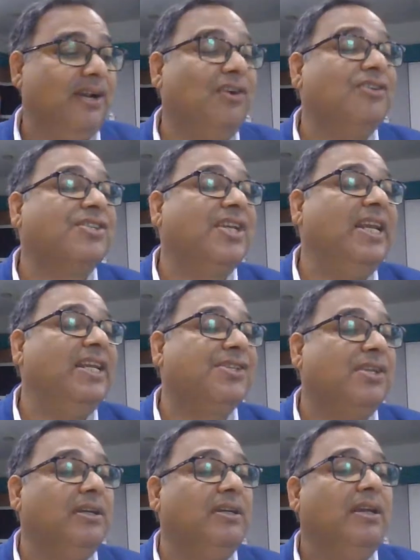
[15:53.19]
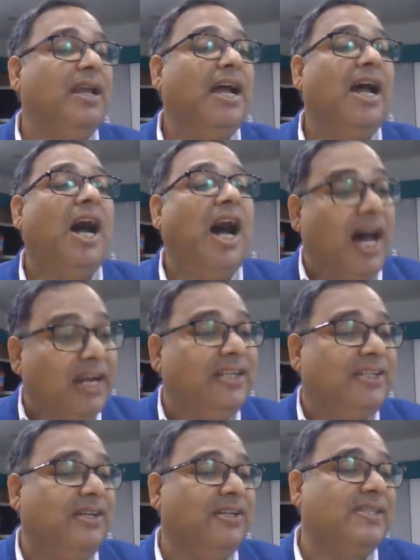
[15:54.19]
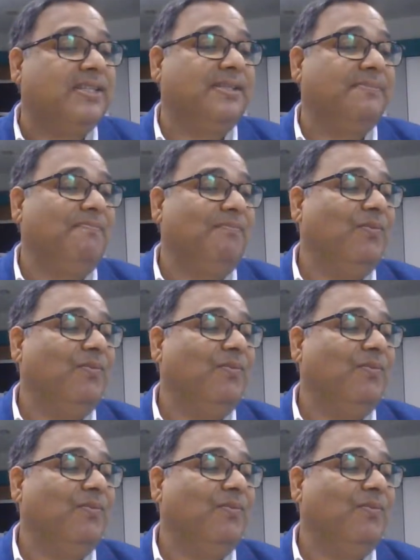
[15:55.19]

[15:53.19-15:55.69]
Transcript: constellation Arctos.